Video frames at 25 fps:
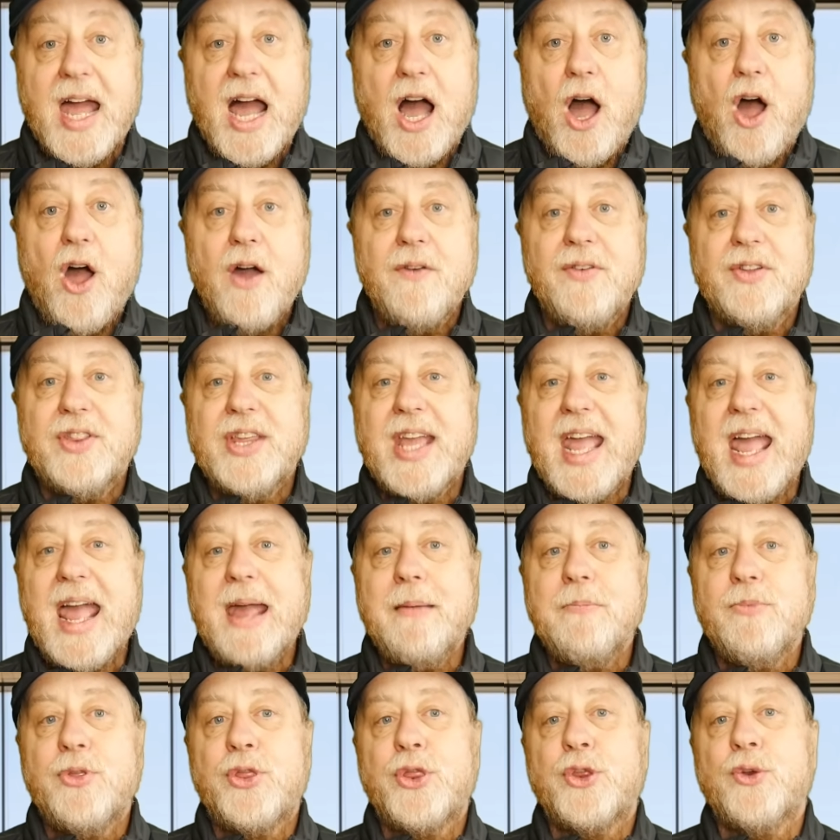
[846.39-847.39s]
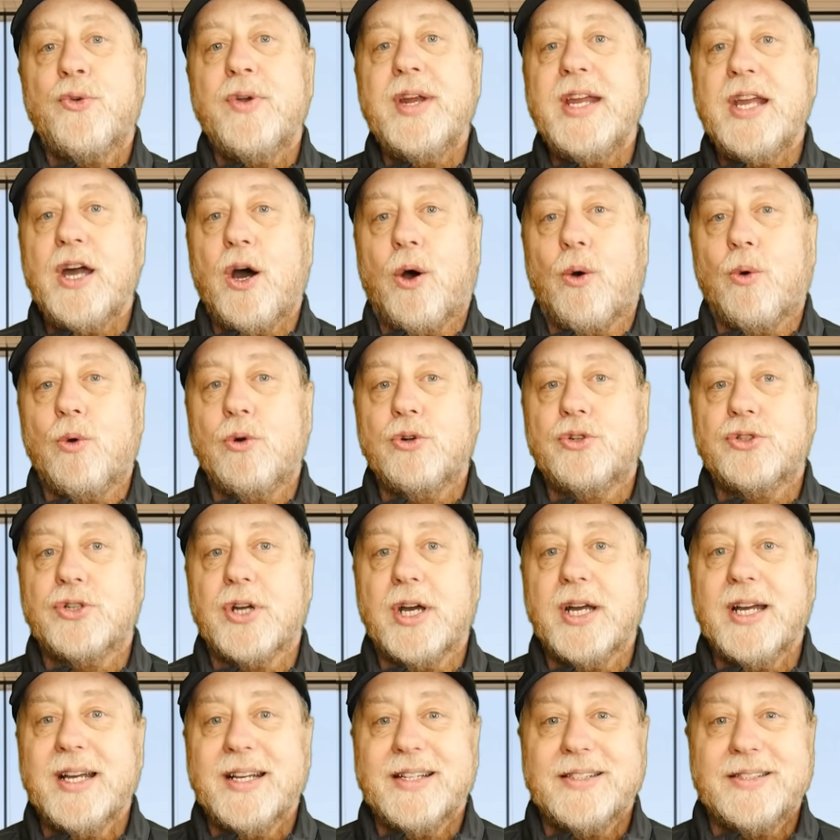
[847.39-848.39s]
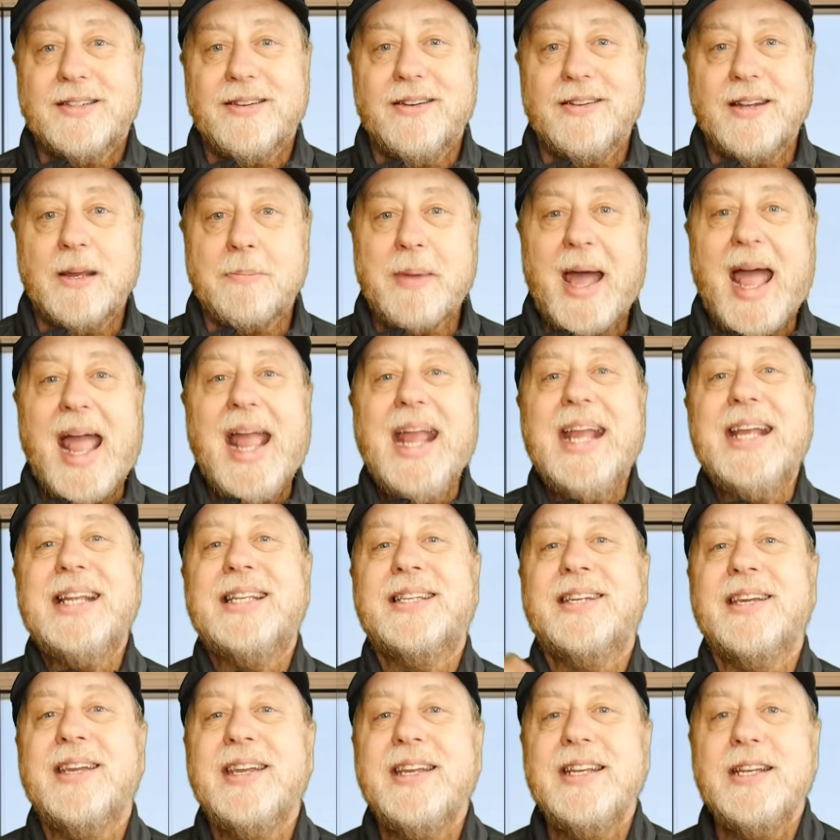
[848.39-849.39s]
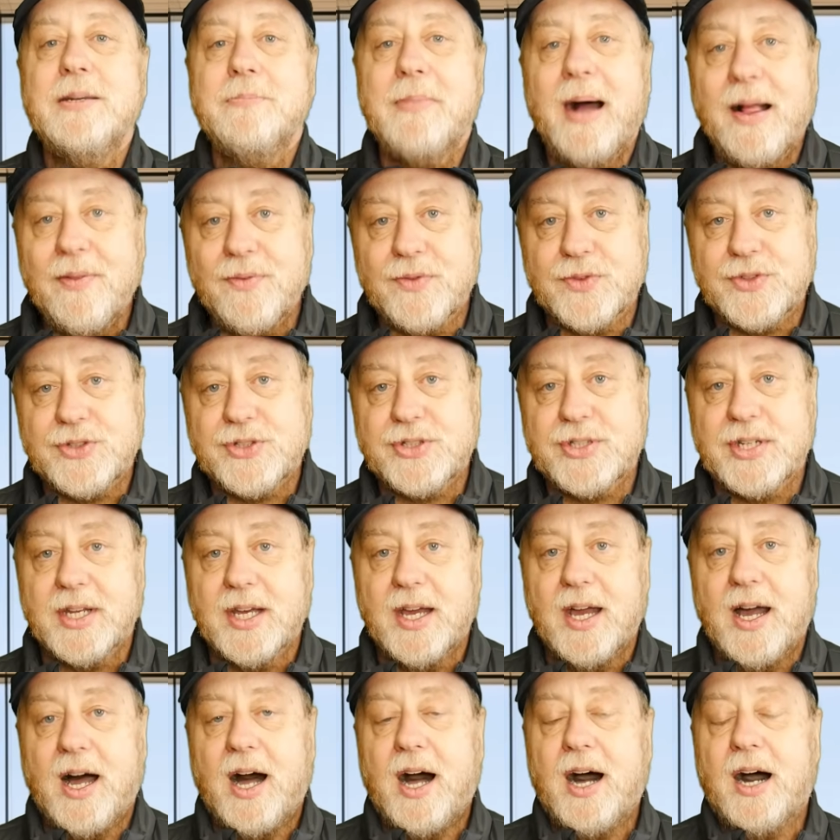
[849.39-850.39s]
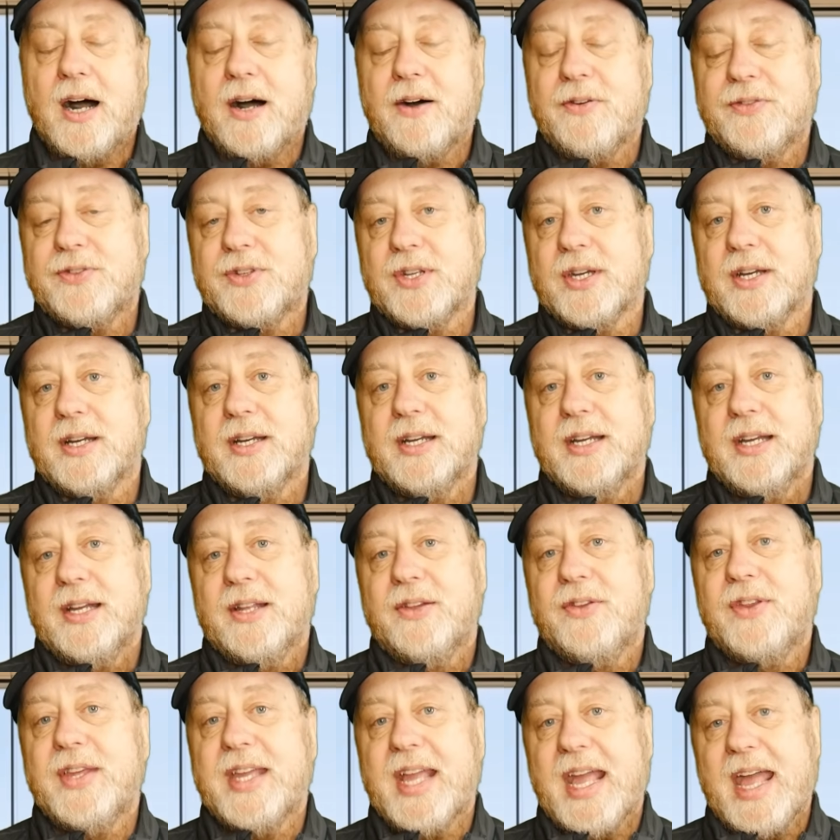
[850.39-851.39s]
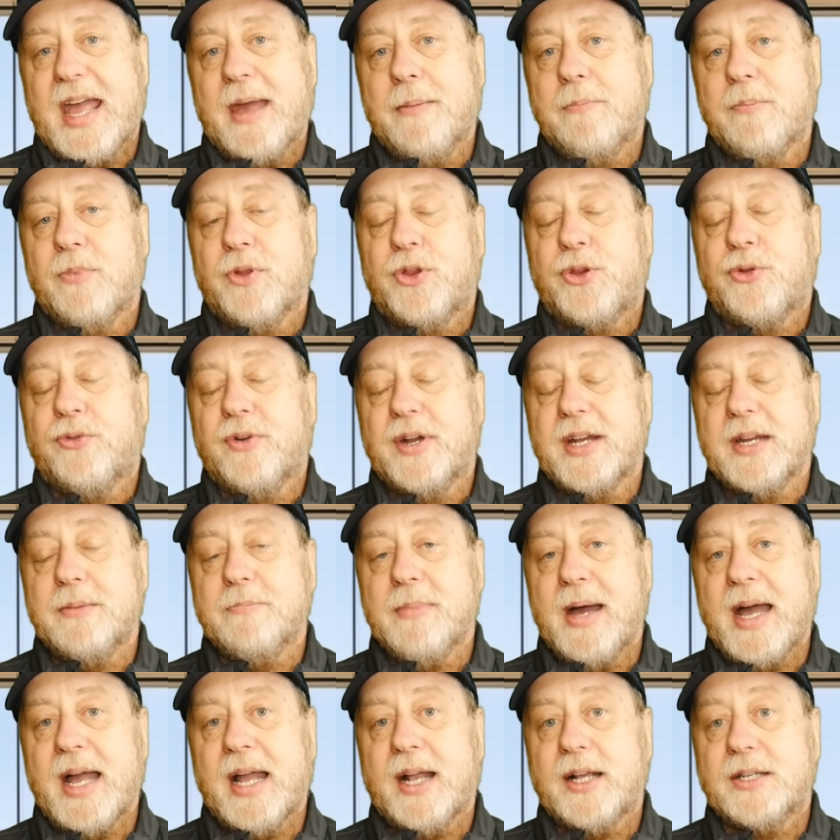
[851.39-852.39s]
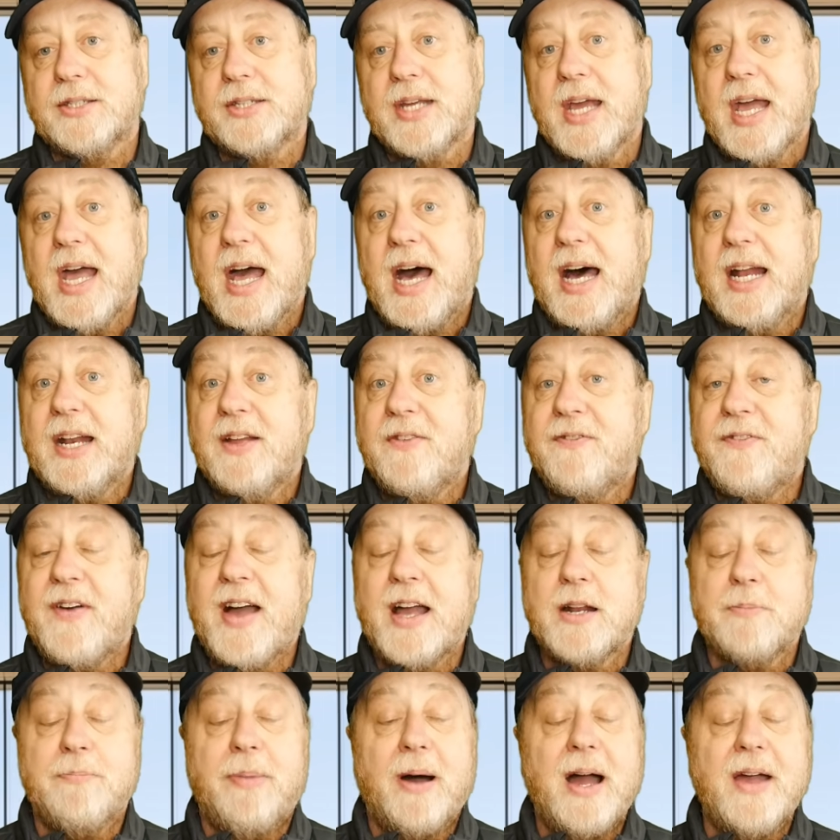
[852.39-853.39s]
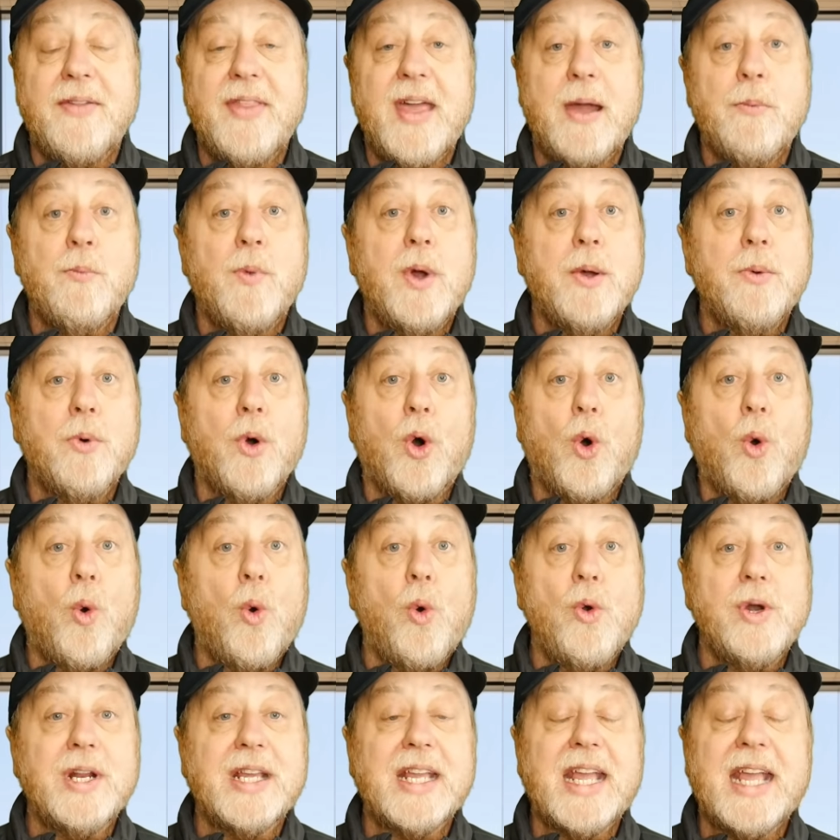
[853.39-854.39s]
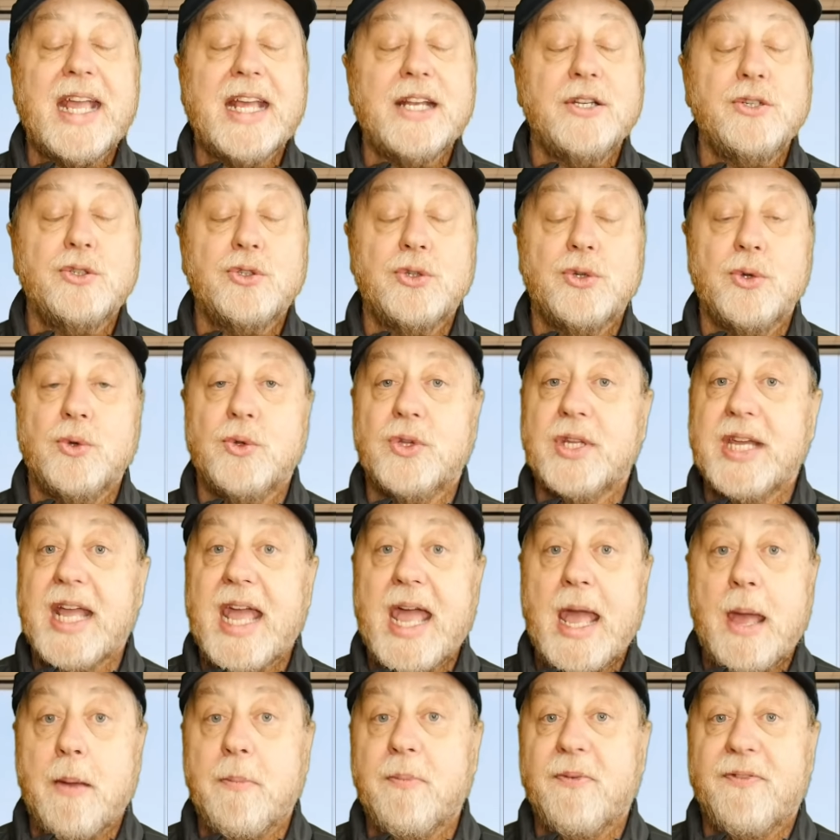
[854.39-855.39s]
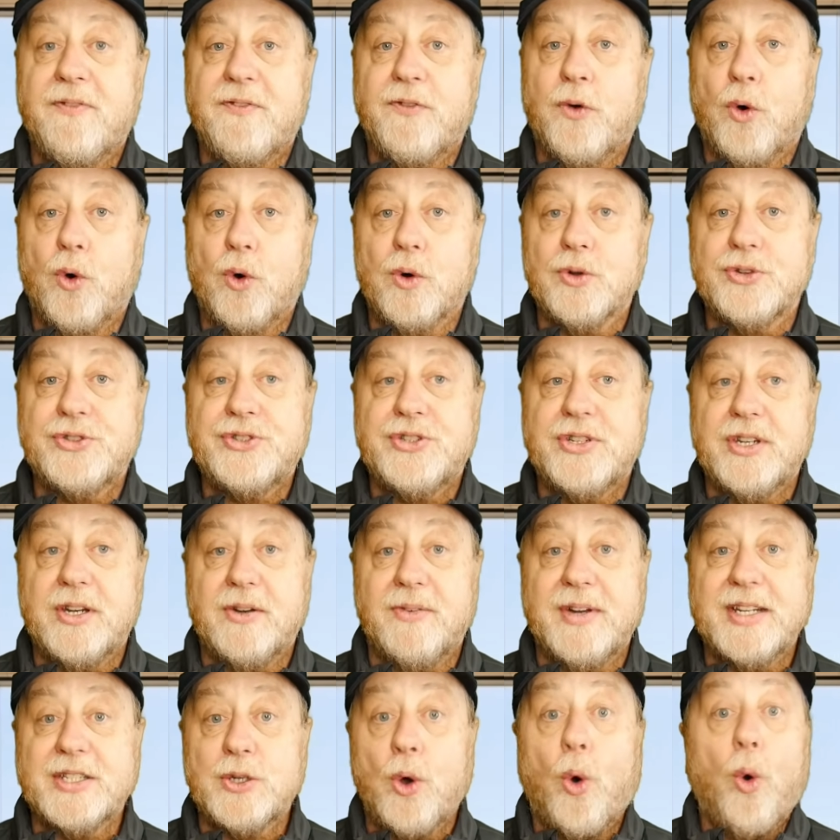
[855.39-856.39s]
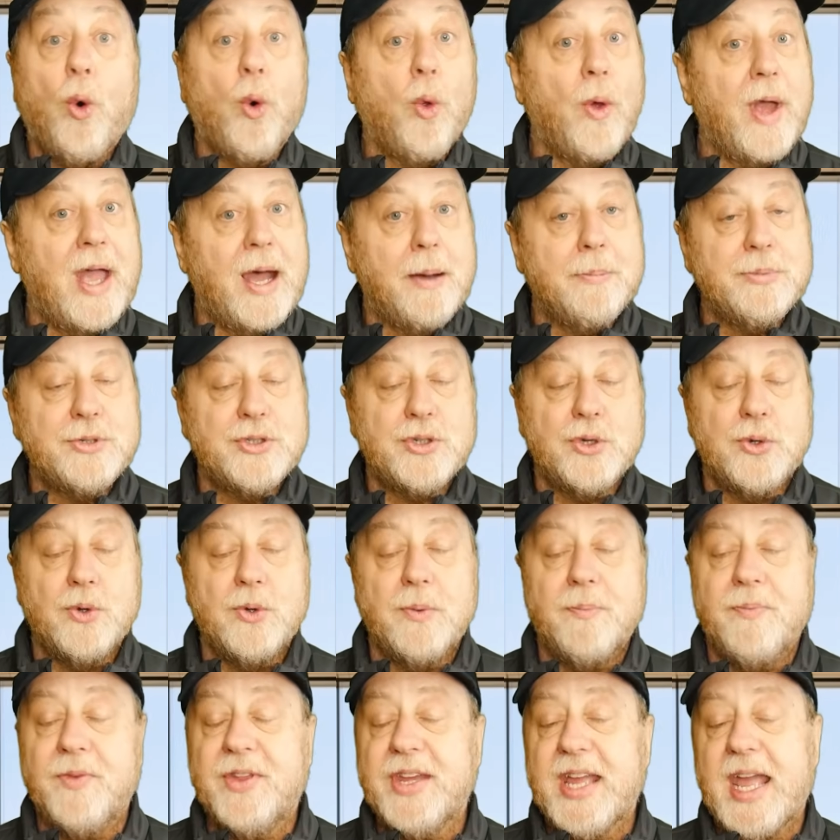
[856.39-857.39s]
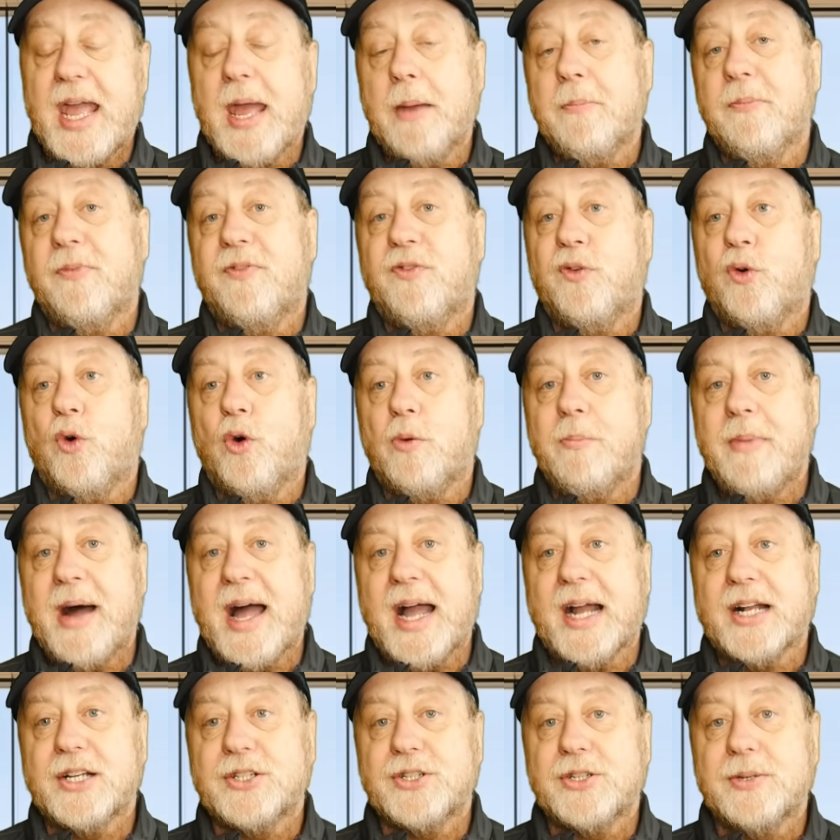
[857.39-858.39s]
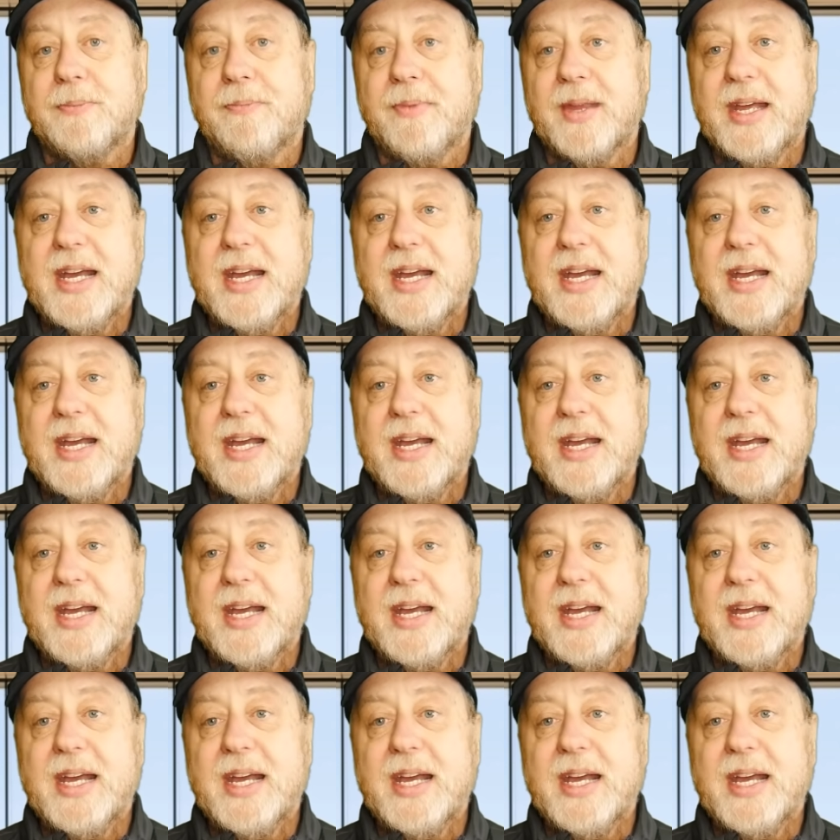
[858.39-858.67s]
However, the M3 Ultra turned up 18 months after the M3 Max, and in fact by then we were already into the M4 series, all the way up to the M4 Max.